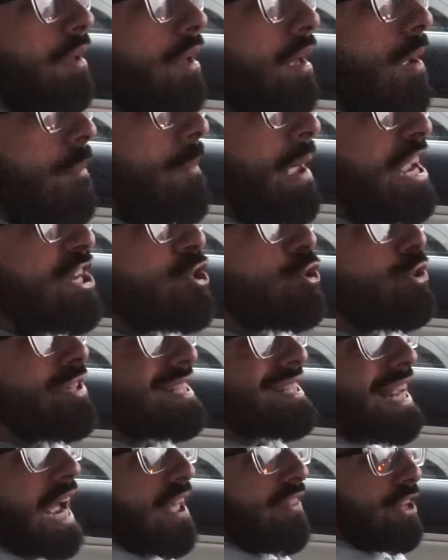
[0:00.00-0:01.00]
made you
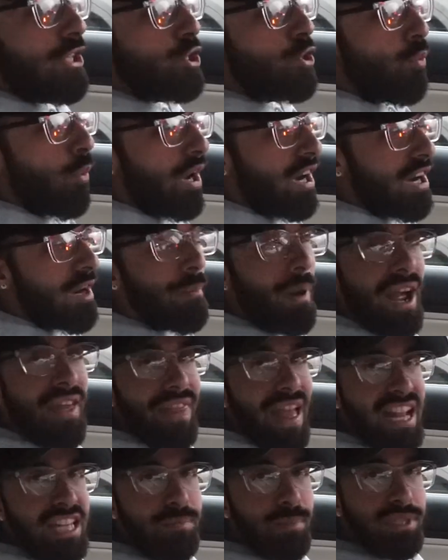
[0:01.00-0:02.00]
decide that you wanted to buy
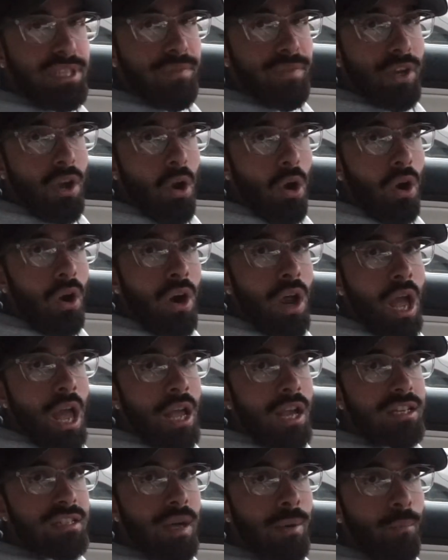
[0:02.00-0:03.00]
that specific car,
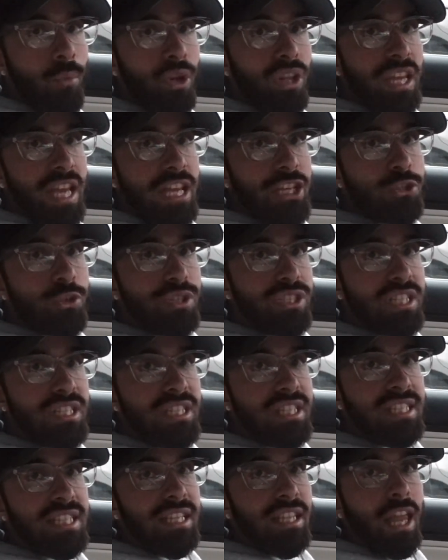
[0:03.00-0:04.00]
because I'm really interested
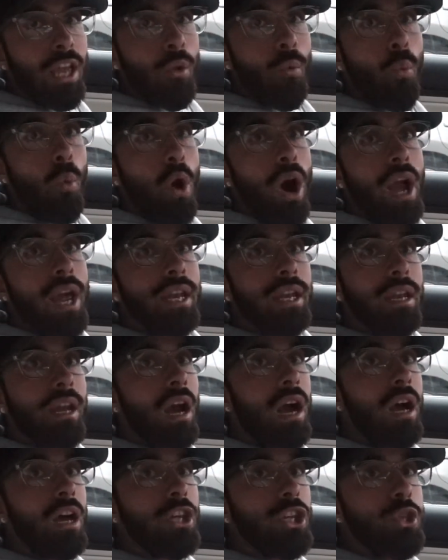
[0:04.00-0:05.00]
to see like what
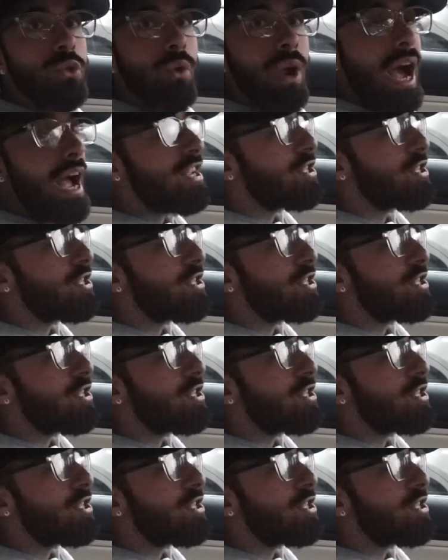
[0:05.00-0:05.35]
you guys